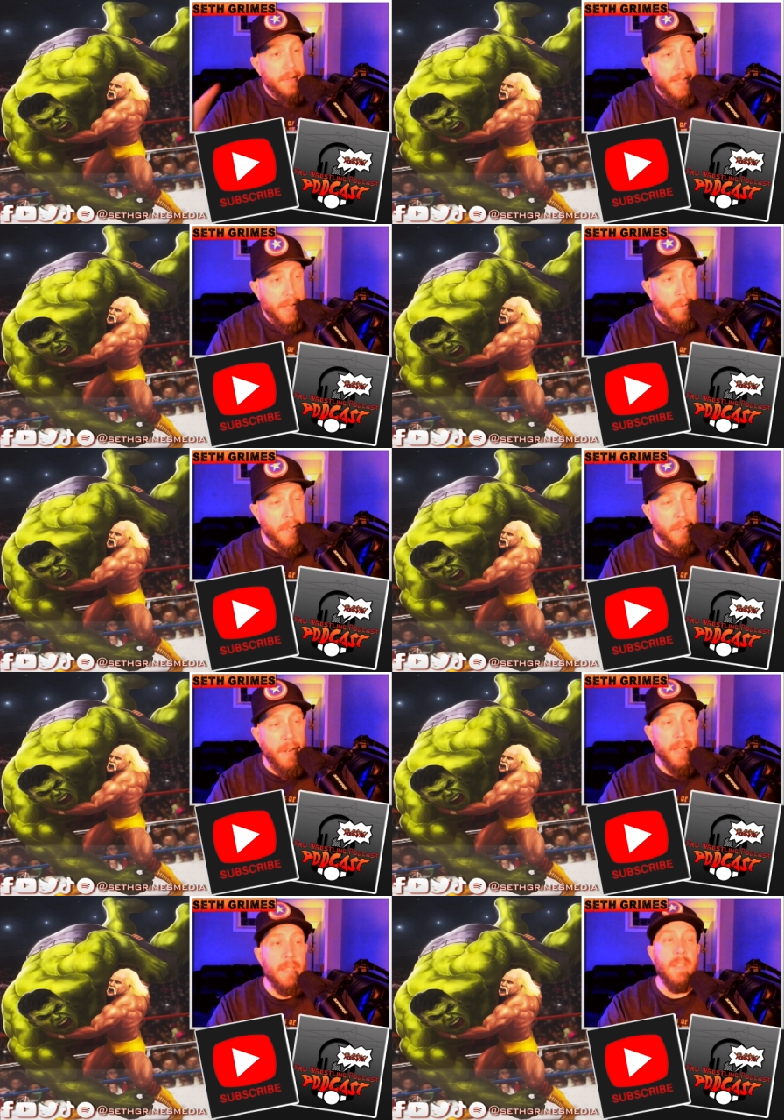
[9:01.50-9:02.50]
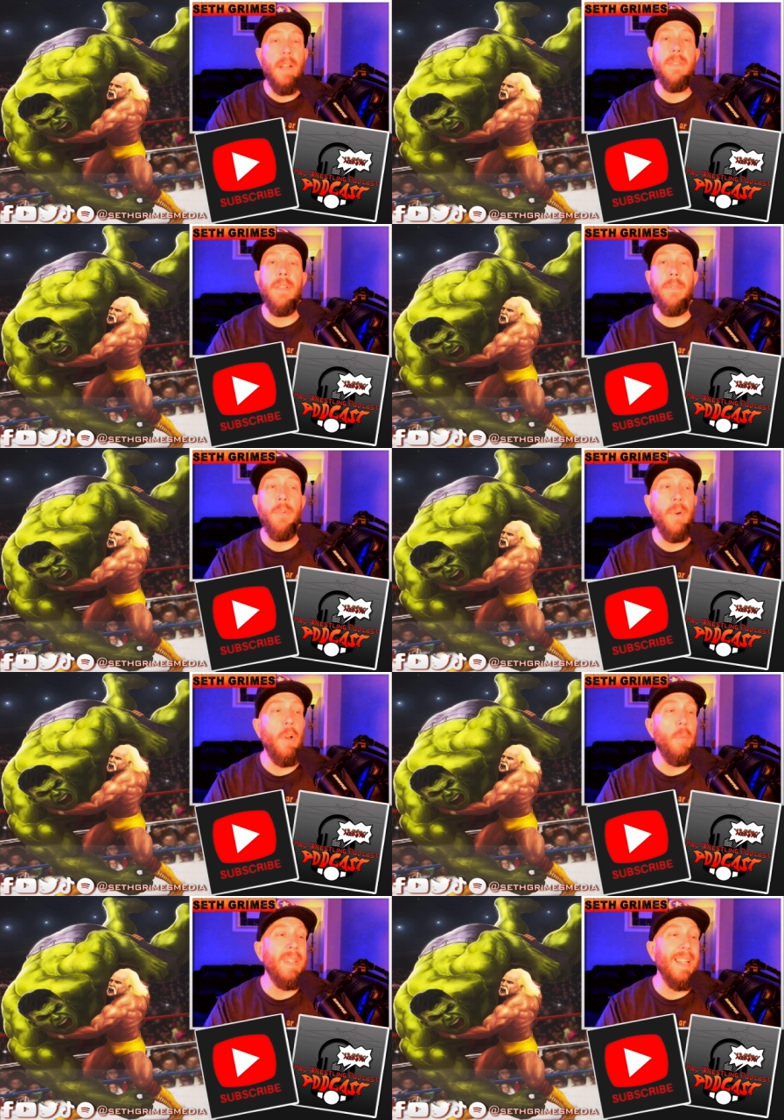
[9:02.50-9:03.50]
take it with a grain of salt, if you
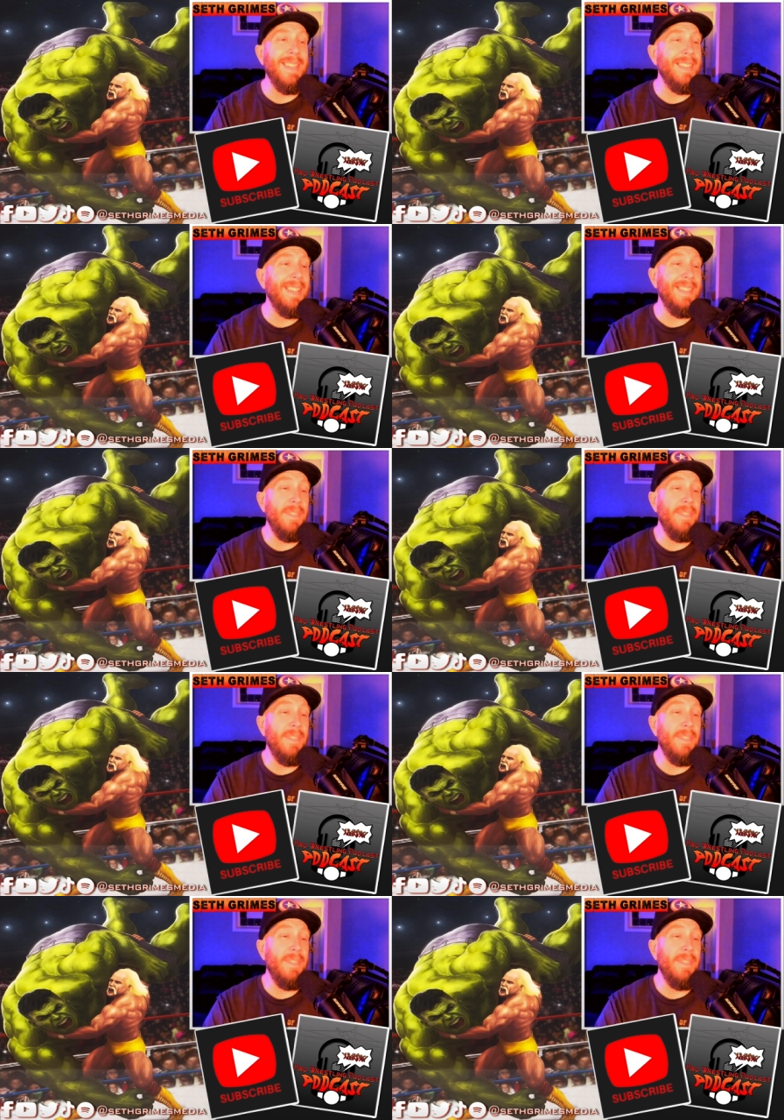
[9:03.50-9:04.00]
will. But that's it's